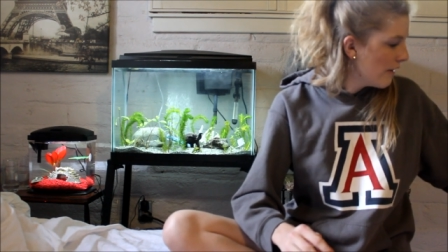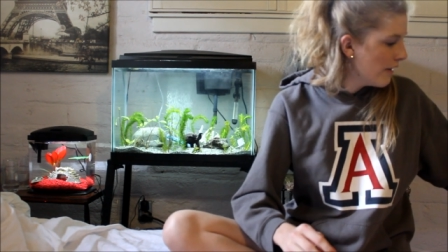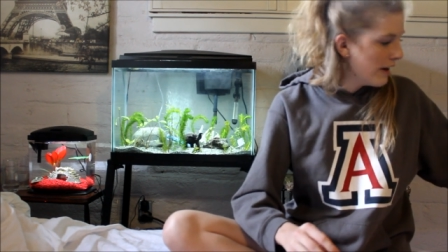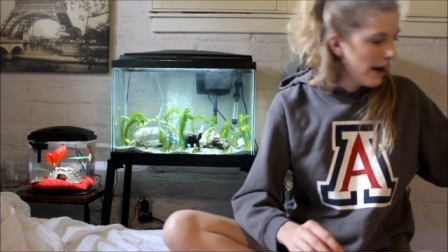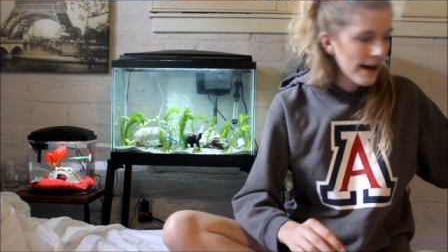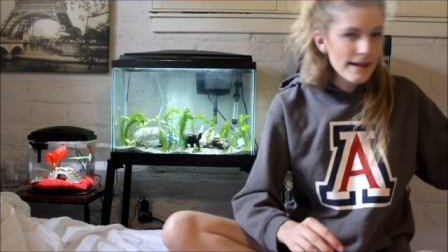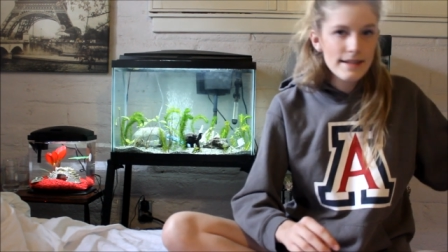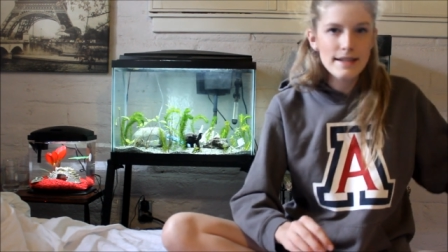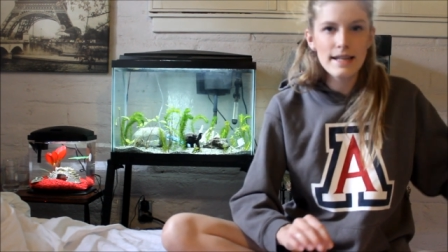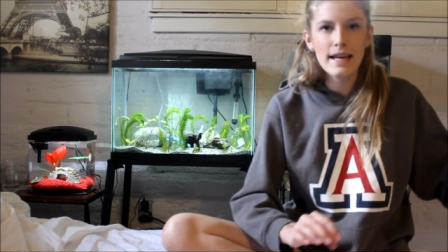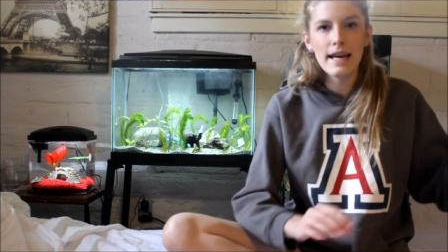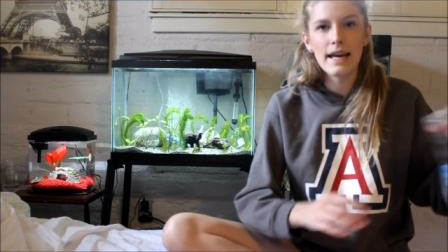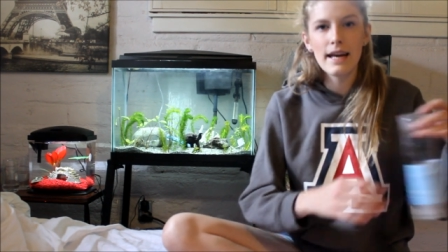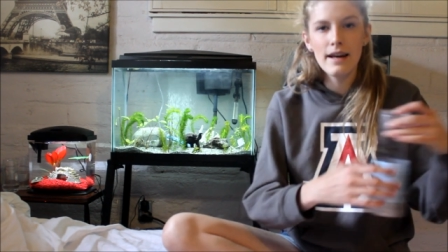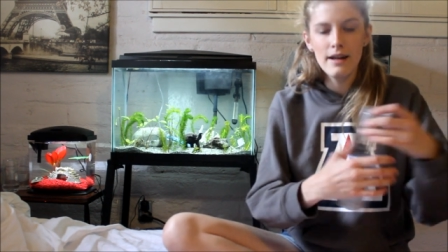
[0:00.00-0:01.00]
The next
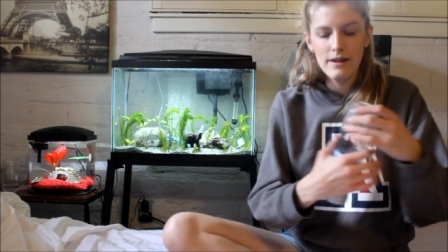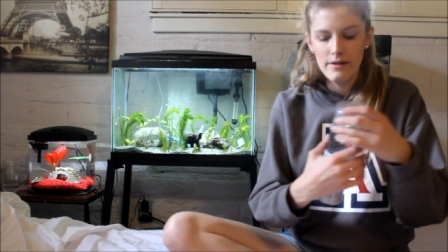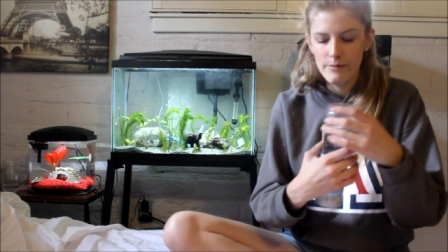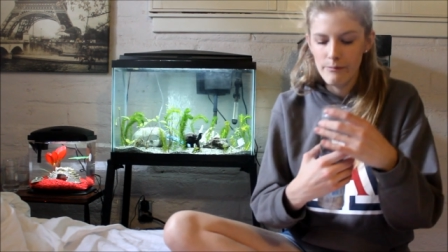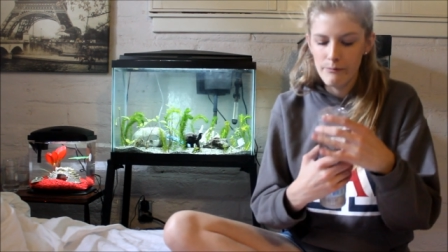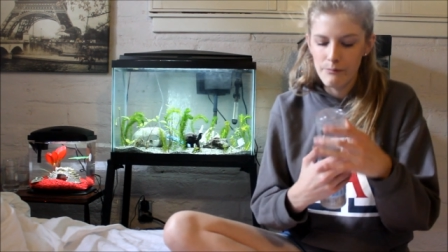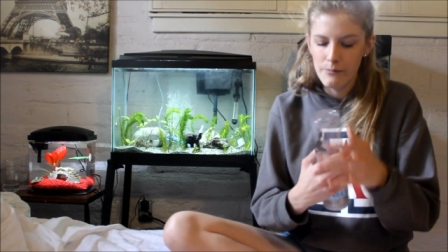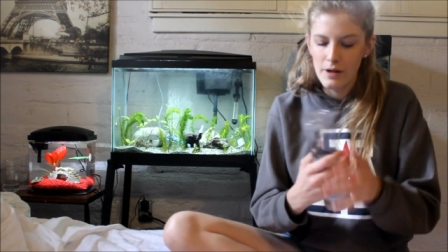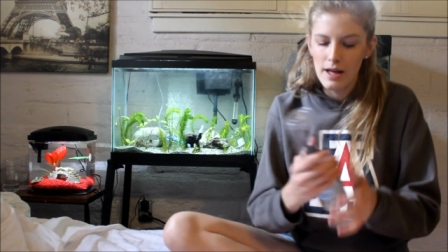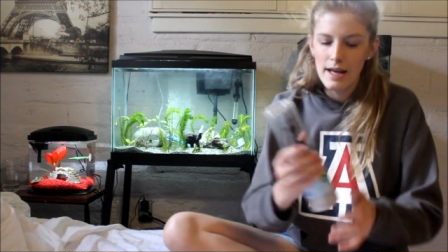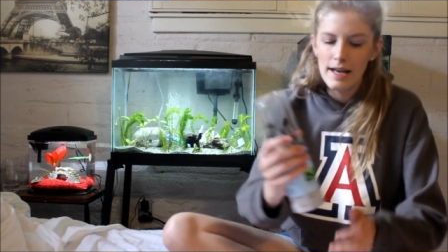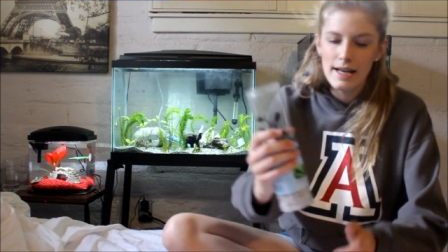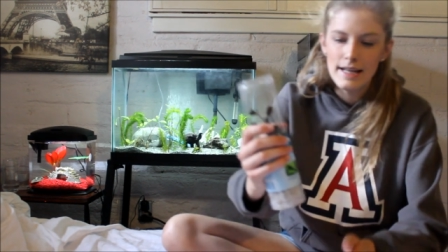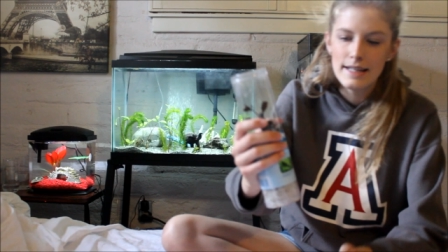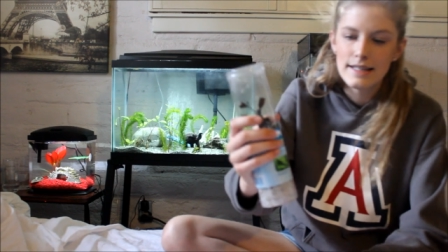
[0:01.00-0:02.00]
thing
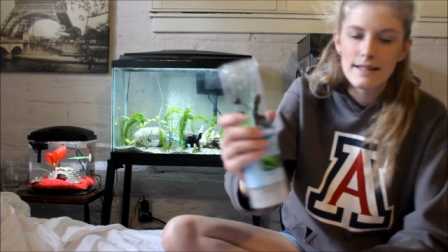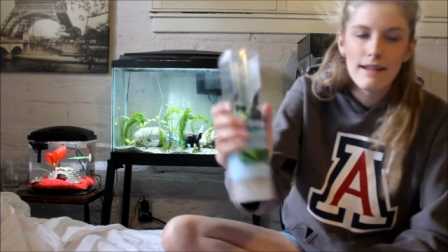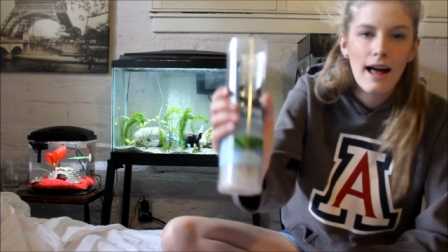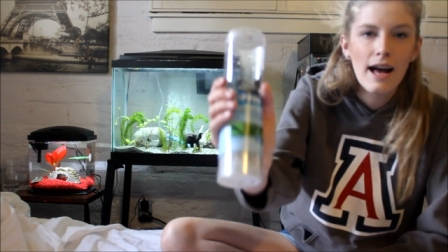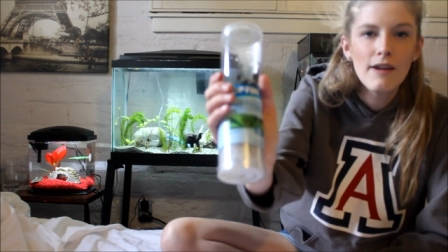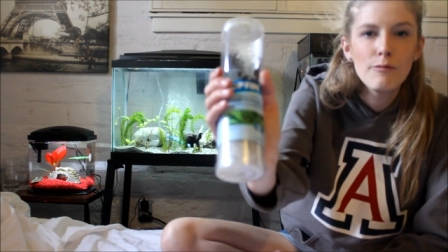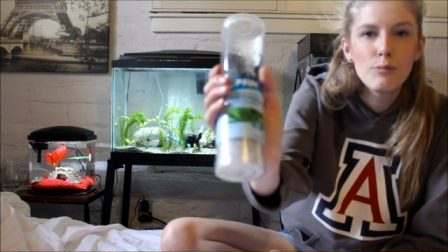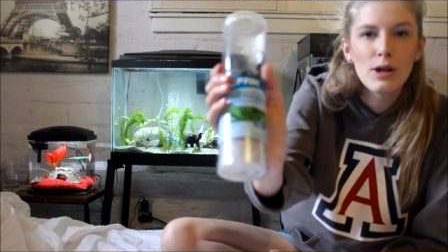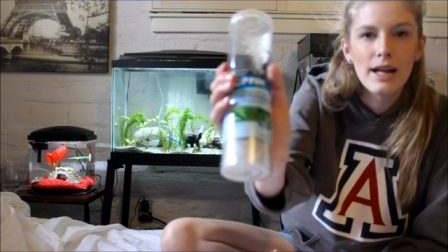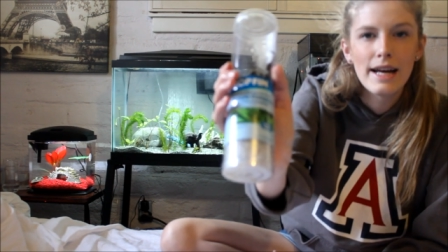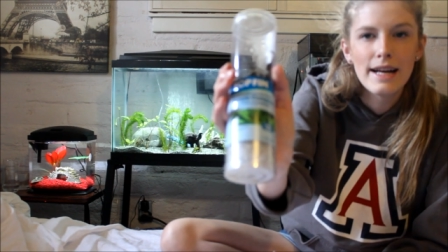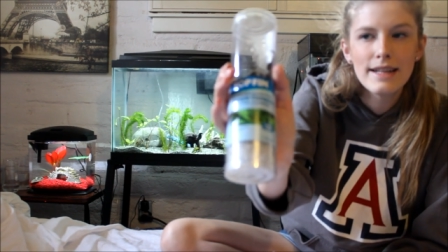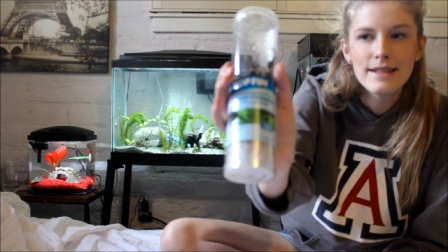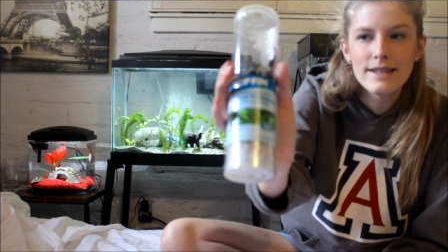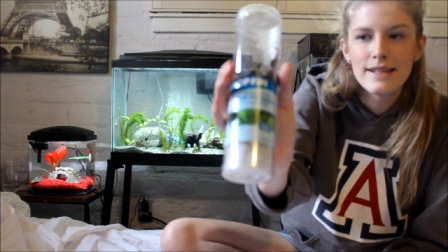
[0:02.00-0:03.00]
is live
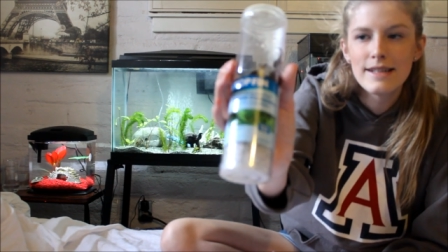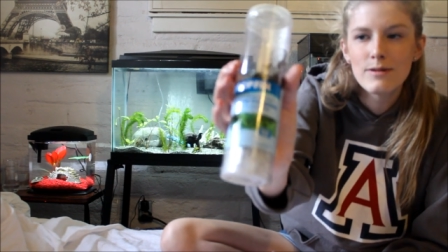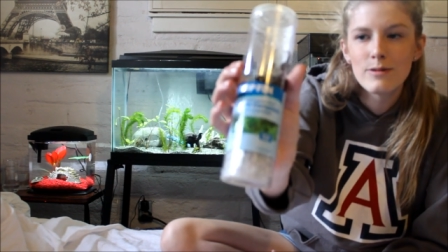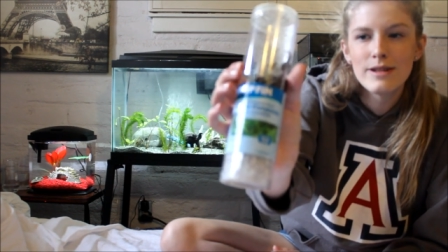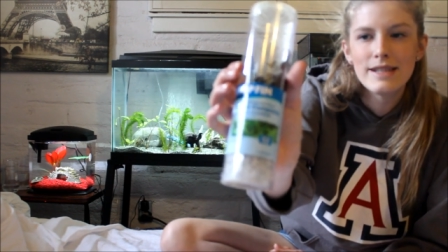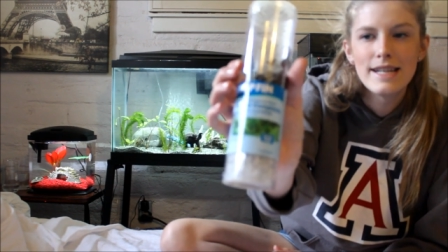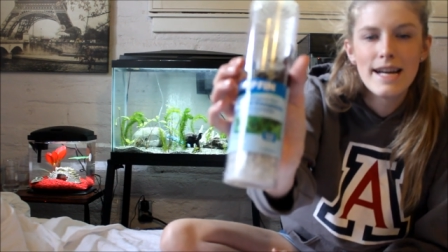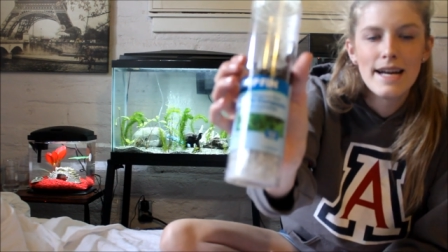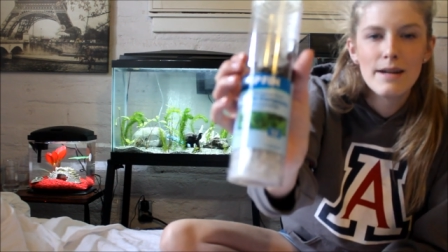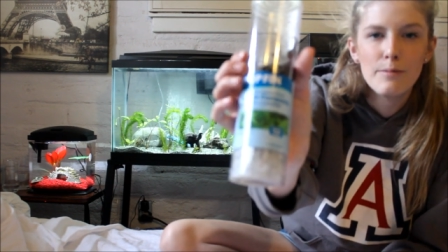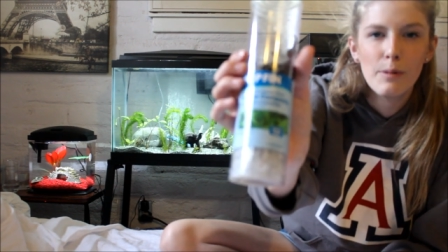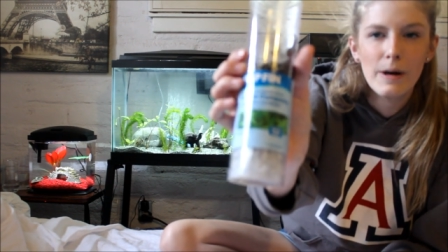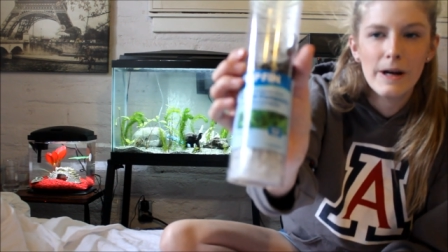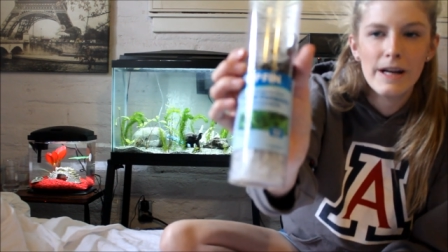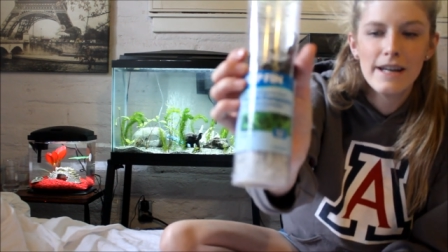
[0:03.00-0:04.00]
plants. This one's dead,
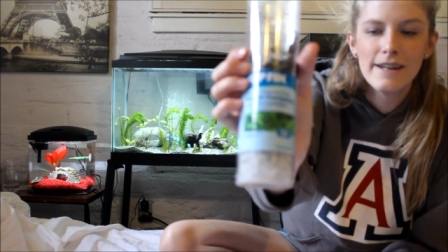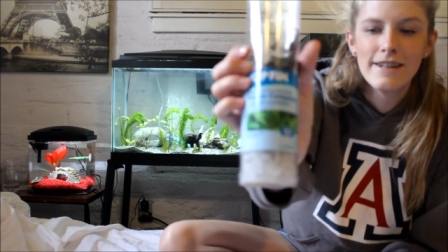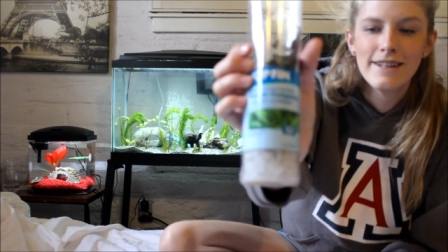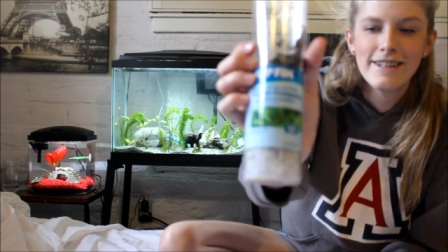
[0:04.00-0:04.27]
but